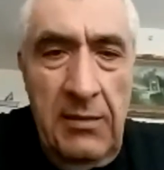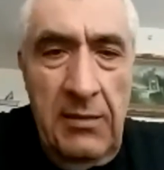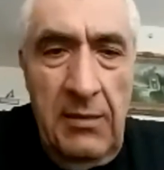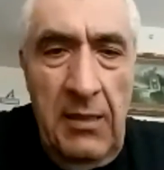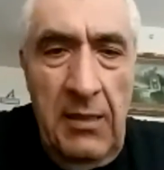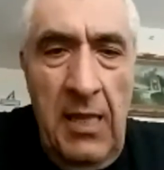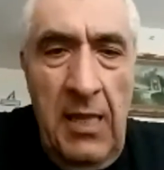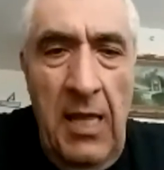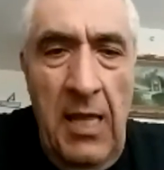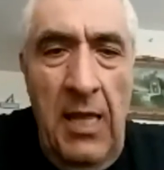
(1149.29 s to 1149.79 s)

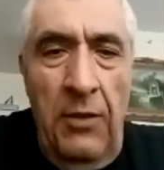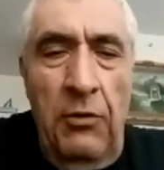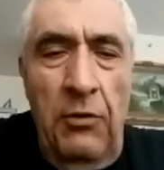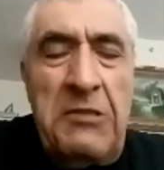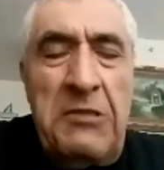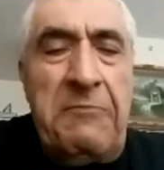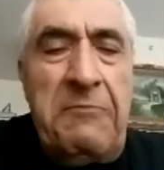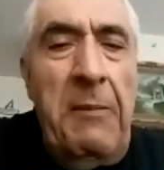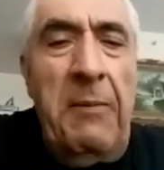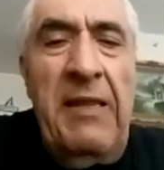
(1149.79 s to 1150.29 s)
Mm.
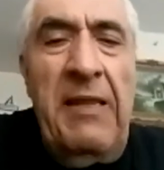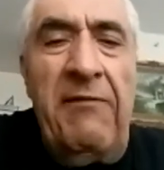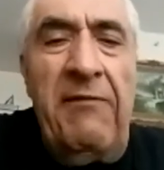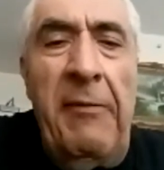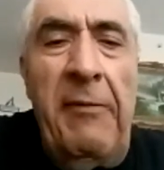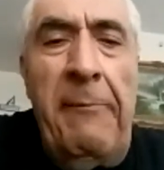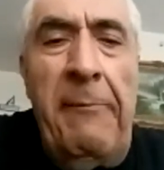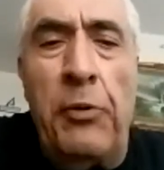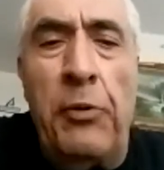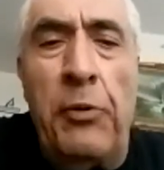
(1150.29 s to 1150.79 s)
Those never
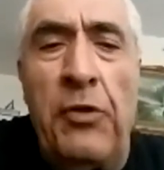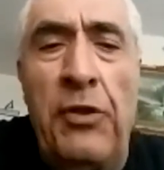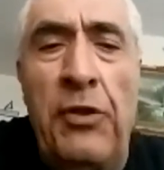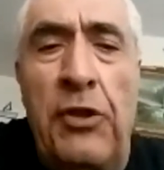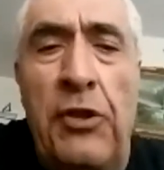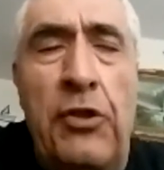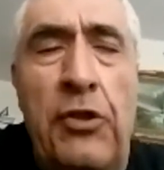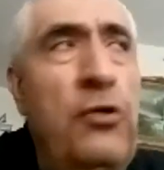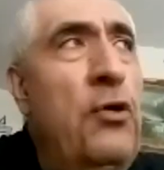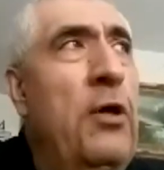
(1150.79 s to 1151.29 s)
put
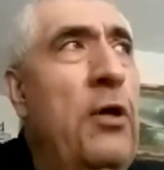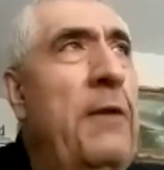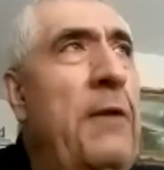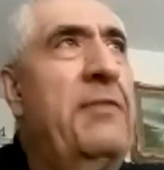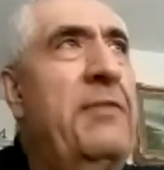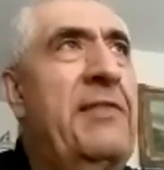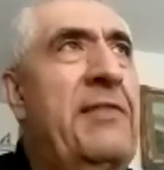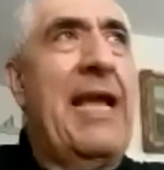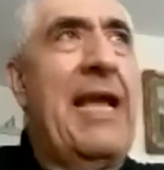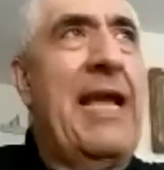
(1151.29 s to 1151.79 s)
into a
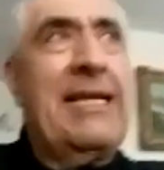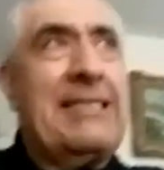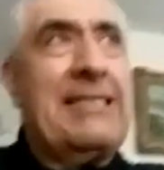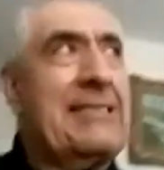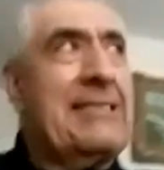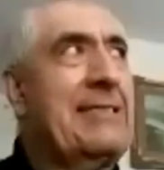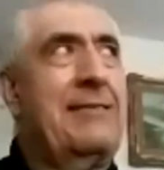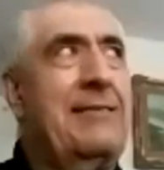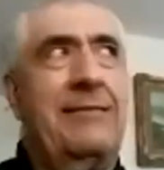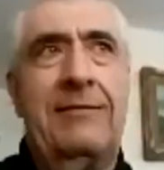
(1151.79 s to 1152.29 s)

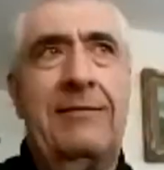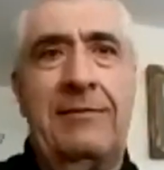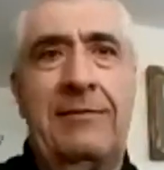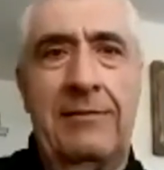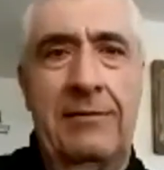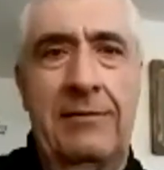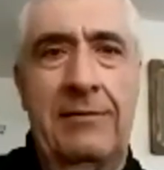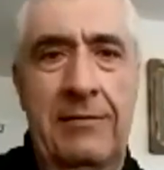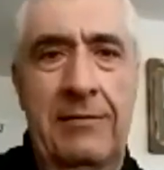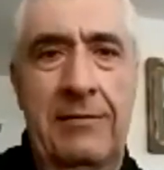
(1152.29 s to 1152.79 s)
test.
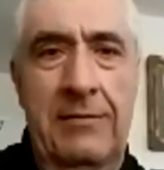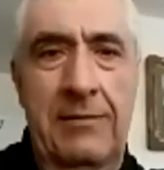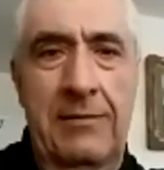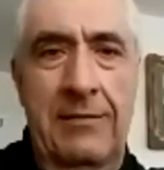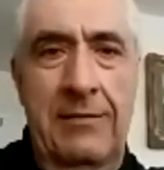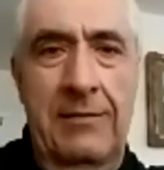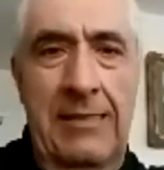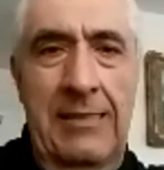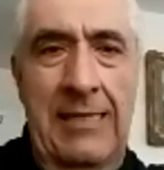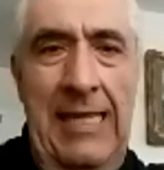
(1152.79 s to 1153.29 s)

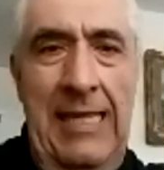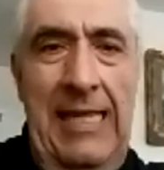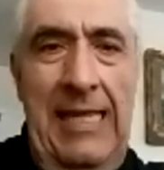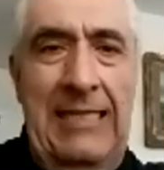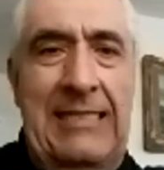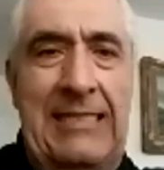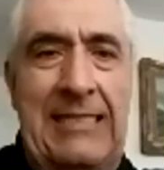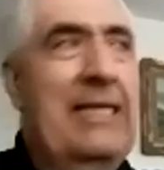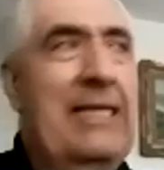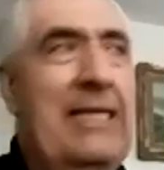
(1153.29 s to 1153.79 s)

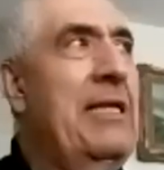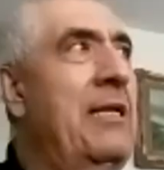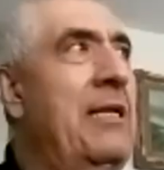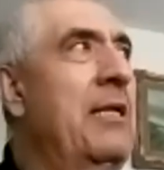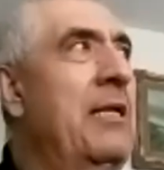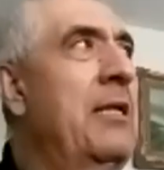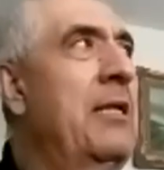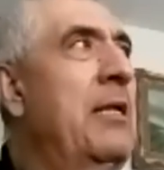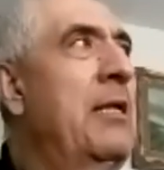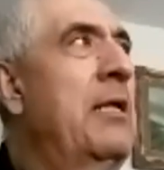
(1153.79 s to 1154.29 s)
It's a uh,
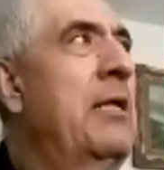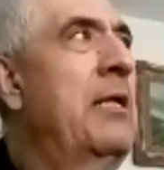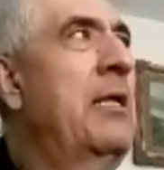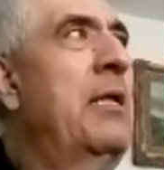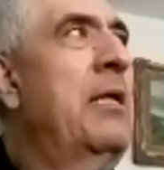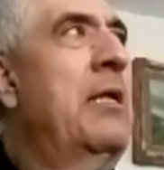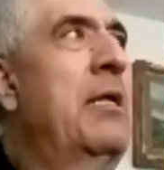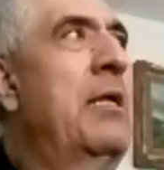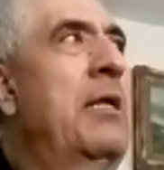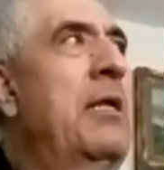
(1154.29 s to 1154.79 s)

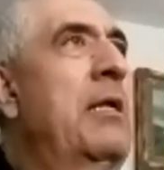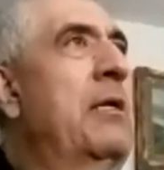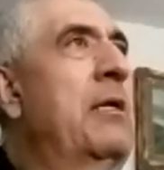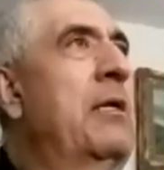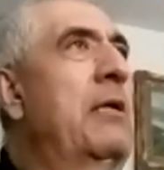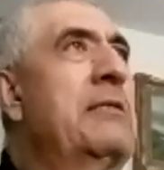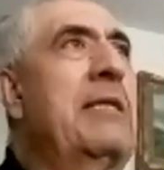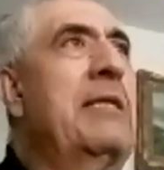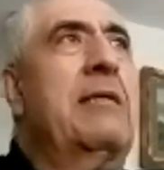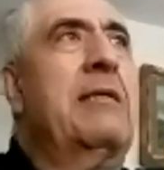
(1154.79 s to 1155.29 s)

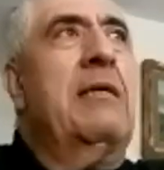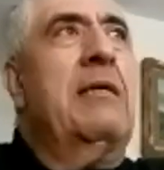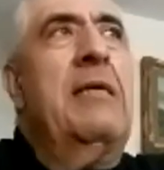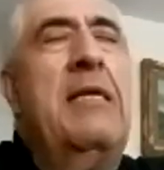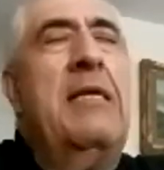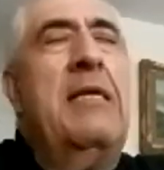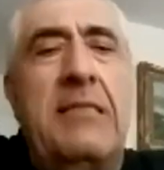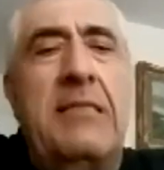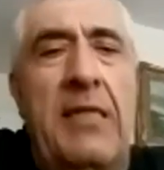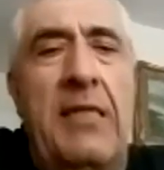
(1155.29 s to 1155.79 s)
it's like
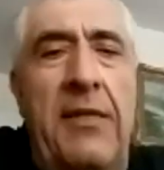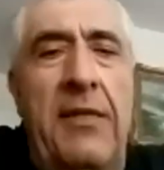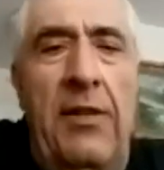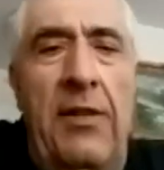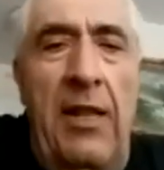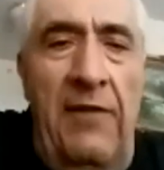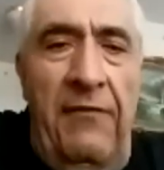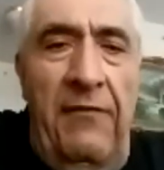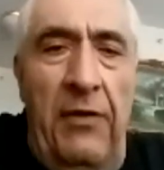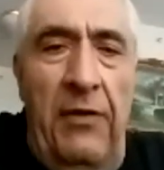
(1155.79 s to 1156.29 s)
easy in
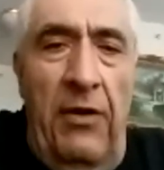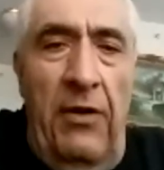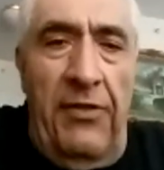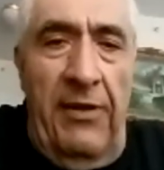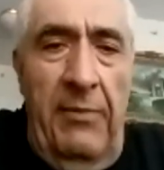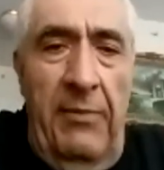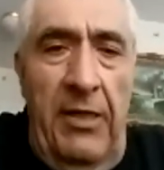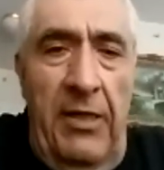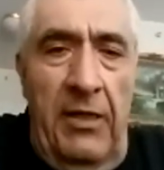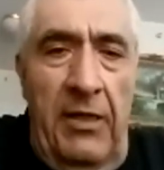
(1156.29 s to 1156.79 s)
life in North
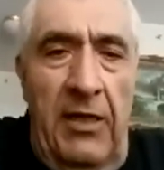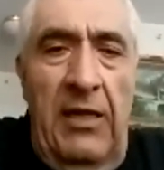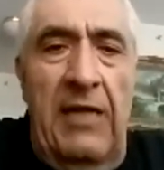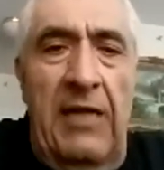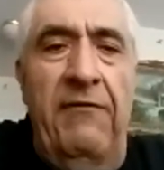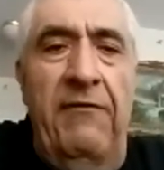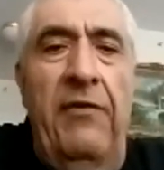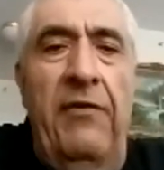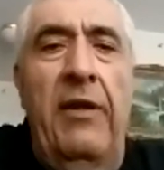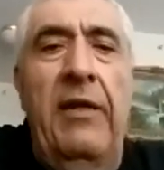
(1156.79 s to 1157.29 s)
America, like
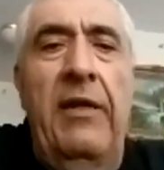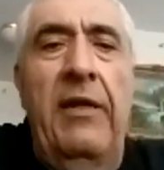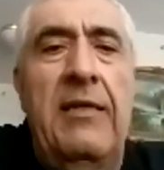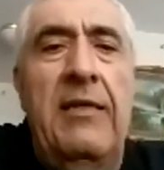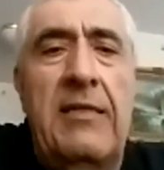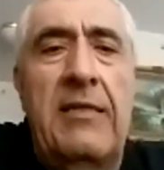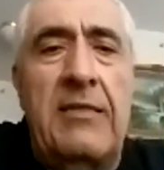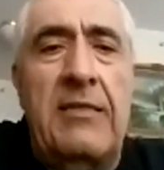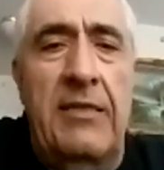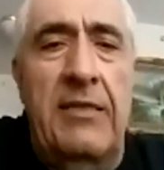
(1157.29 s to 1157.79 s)
very
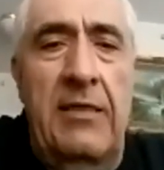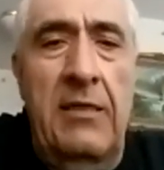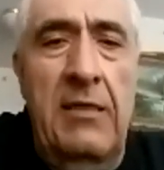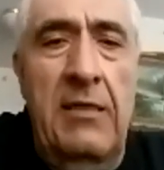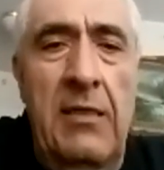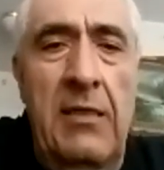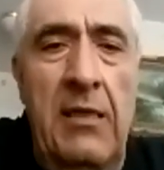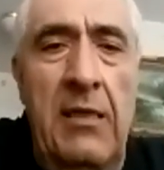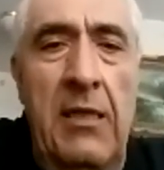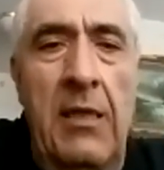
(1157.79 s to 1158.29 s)
easy.
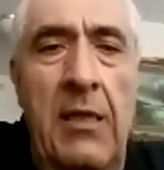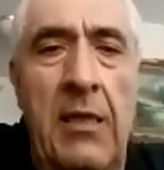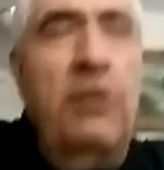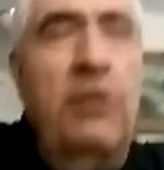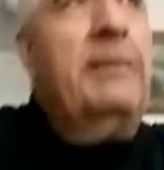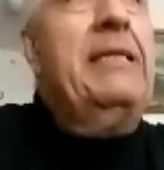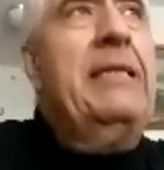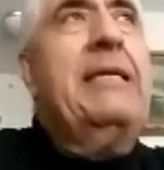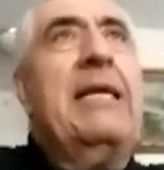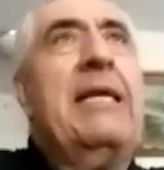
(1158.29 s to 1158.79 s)

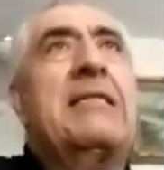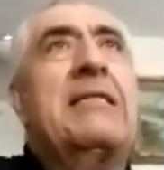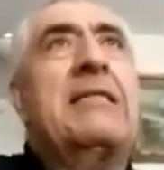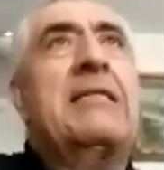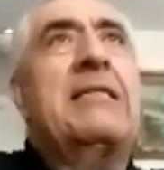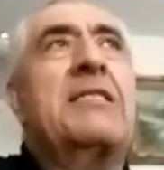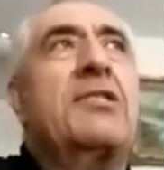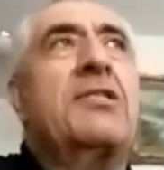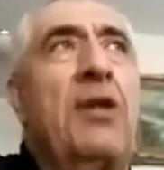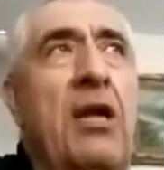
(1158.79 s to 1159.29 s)
Nobody can
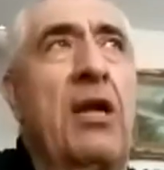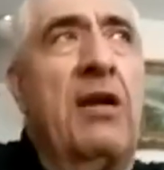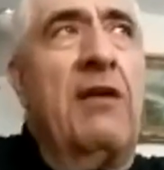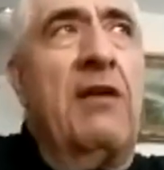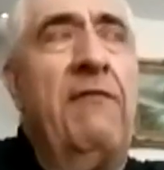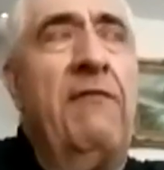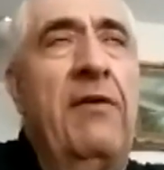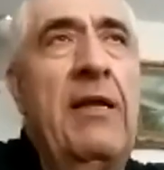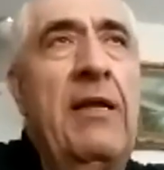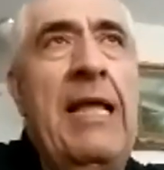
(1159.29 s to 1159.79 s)

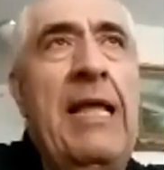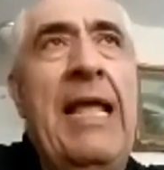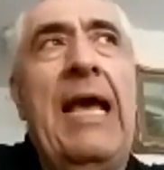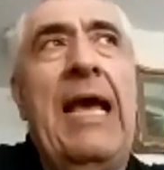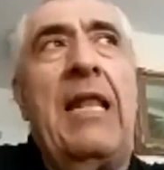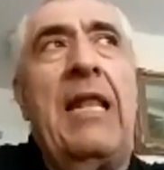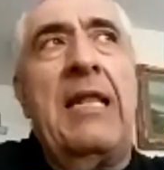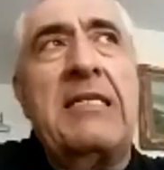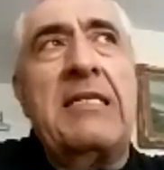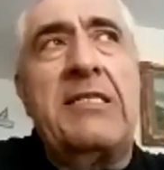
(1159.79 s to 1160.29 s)
starve
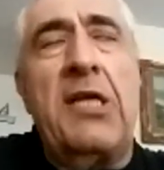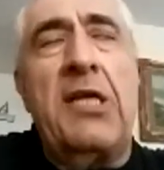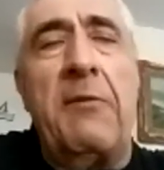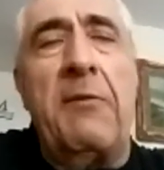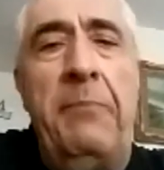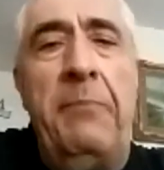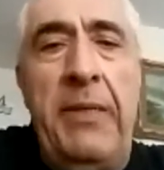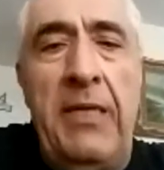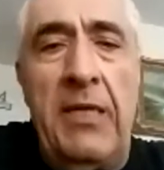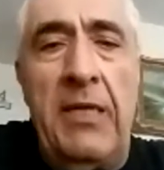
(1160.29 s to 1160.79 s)
unless their
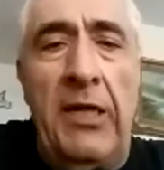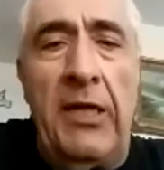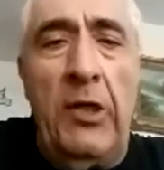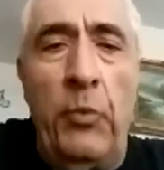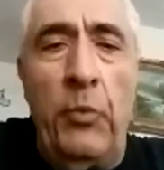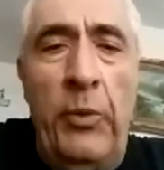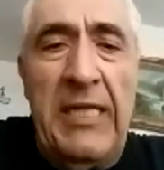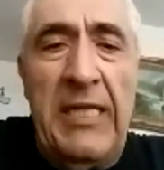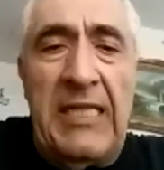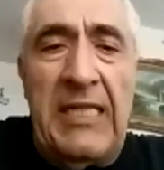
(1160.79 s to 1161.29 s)
beer and
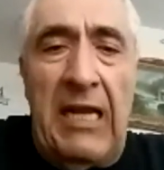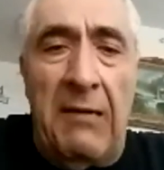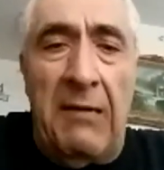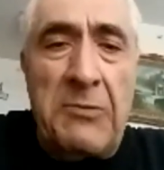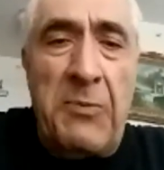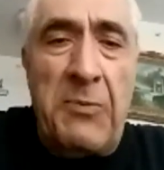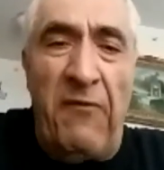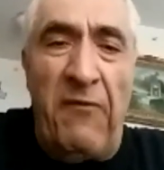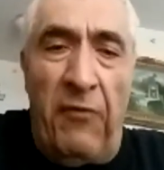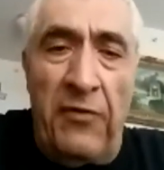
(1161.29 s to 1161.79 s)
wheat comes
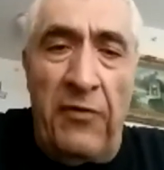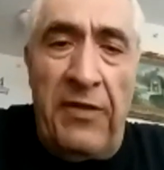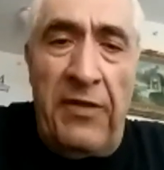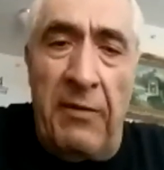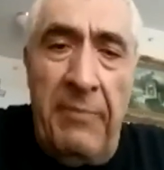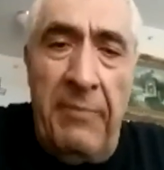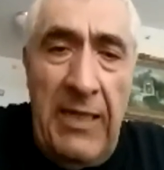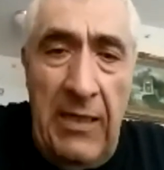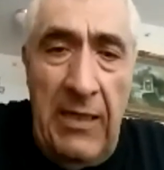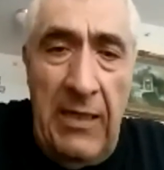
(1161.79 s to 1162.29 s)
before their
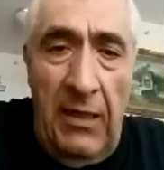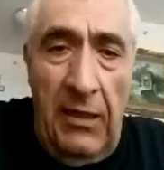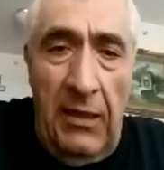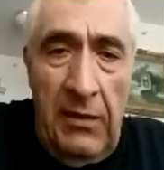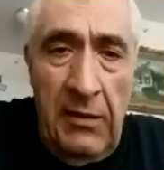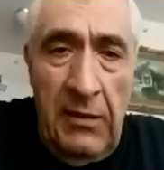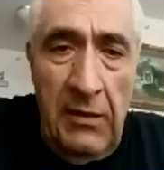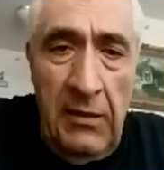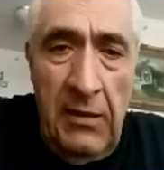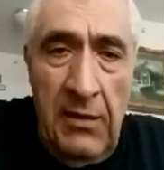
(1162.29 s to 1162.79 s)
meal.
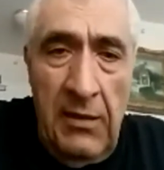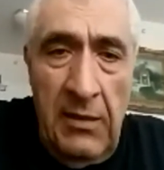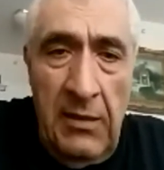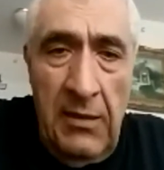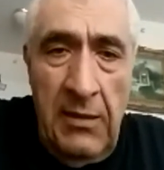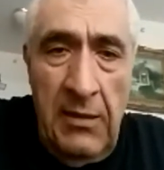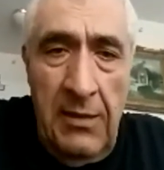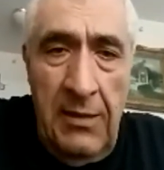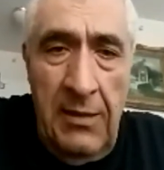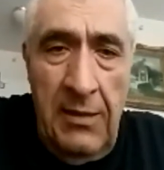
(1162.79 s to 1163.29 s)

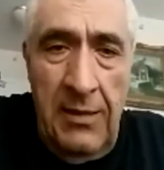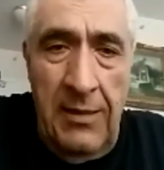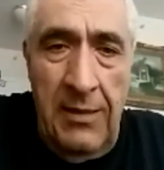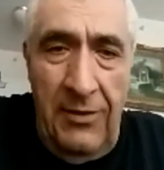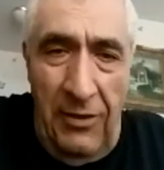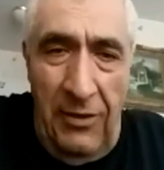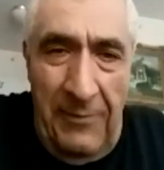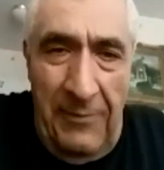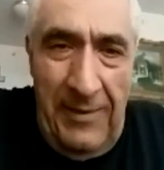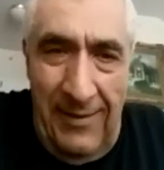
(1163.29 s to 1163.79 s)

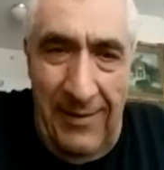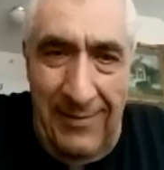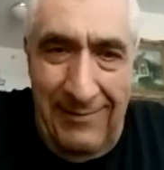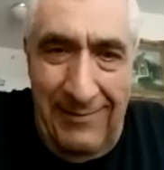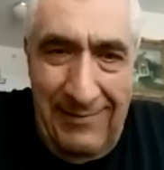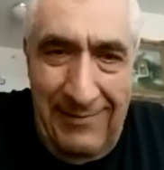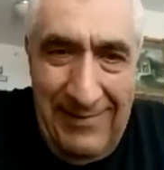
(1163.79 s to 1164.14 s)
You know what I mean?